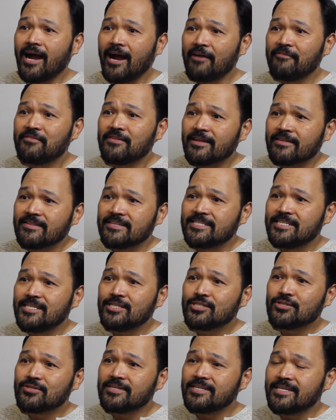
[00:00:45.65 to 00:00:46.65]
I feel like the
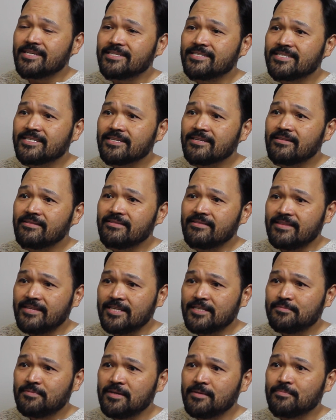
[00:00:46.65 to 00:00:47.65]
teacher needs
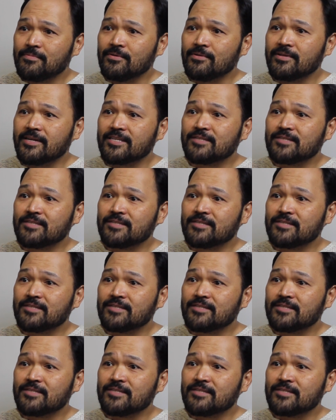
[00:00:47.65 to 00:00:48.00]
these people